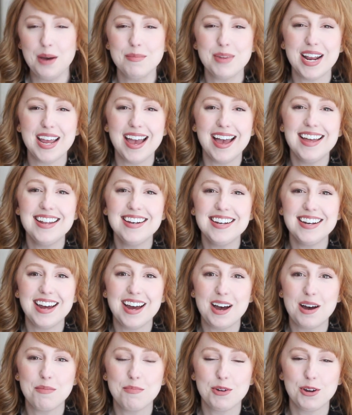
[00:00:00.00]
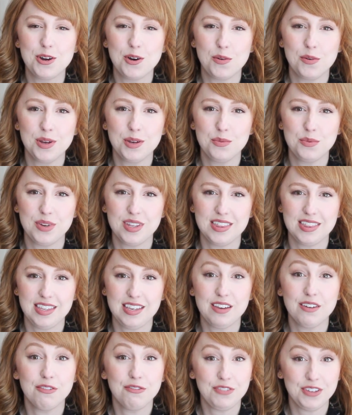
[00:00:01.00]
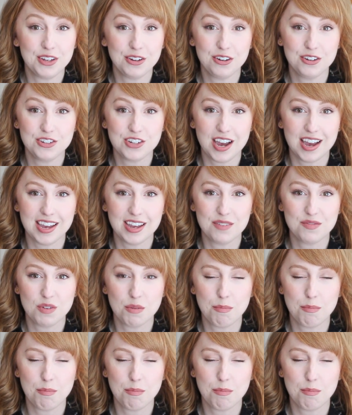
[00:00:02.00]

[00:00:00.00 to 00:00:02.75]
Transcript: But I ended up going with the field jacket